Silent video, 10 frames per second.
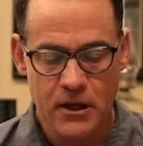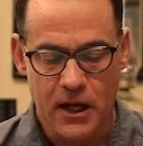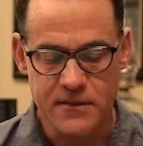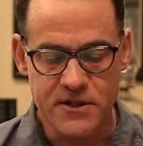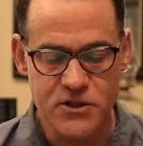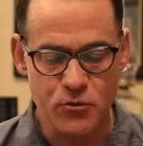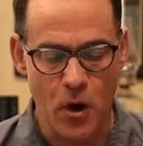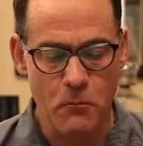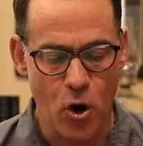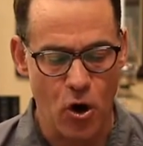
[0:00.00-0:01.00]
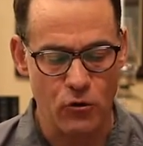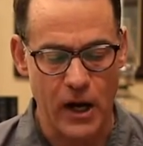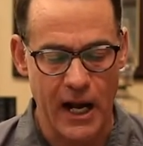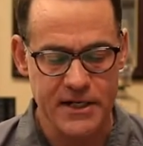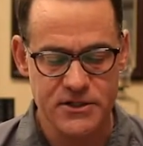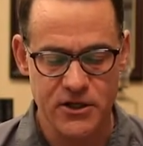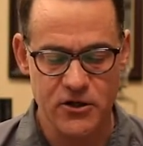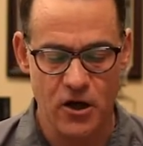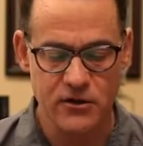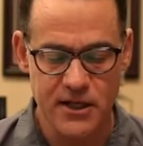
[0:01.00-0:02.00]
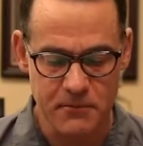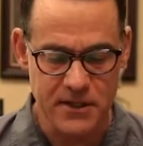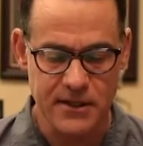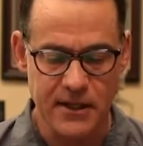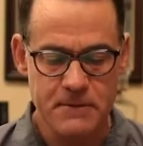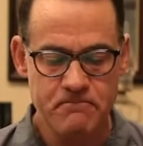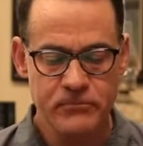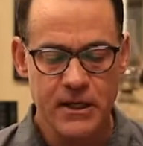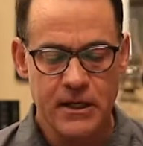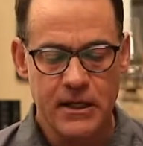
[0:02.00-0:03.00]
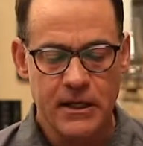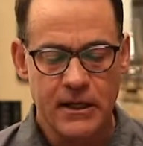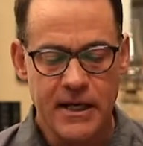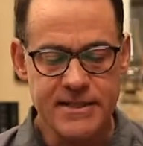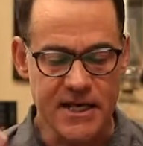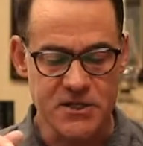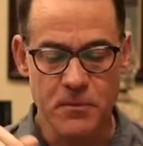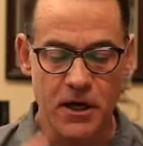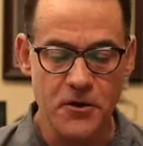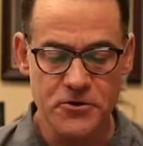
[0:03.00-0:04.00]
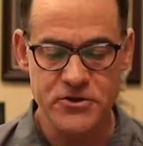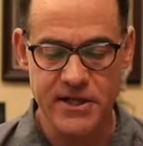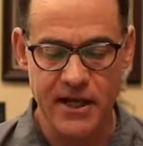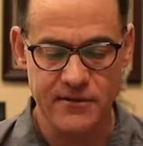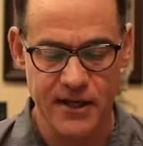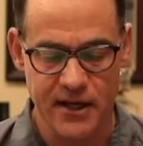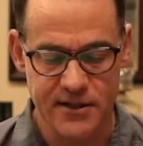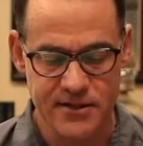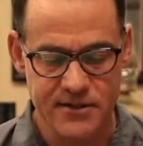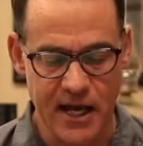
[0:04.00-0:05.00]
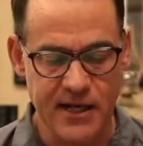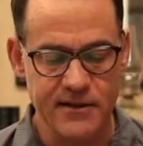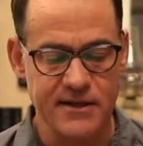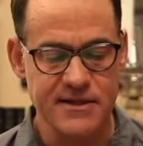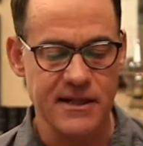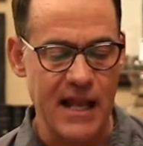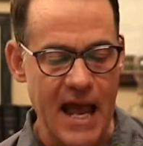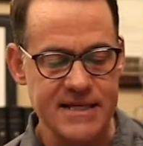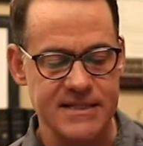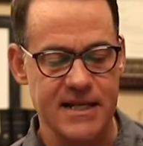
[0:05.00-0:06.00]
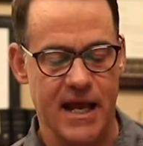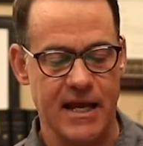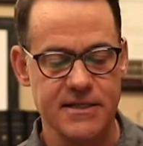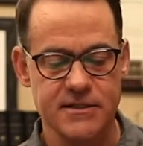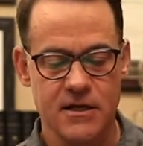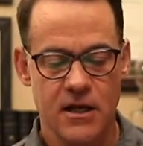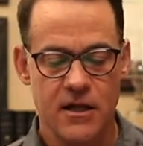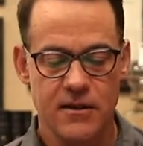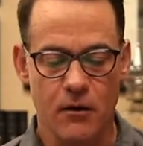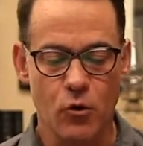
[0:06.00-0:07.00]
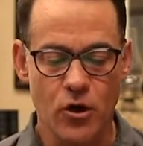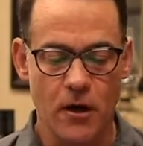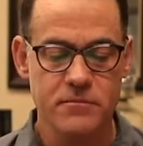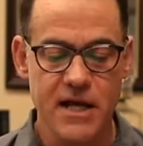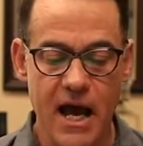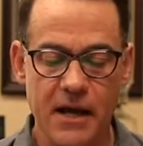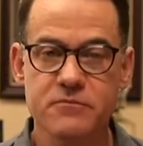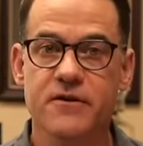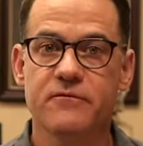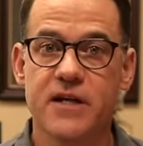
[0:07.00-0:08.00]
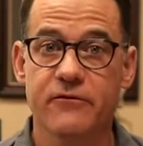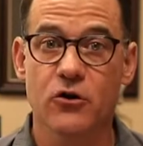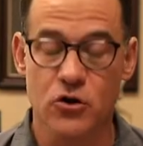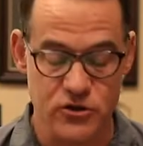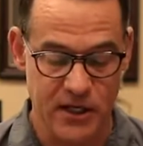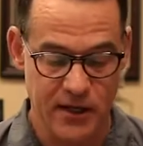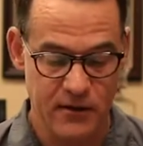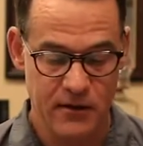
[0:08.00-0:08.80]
and this is what Paul writes to young Timothy. He says, But understand this, that in the last days there will come times of difficulty.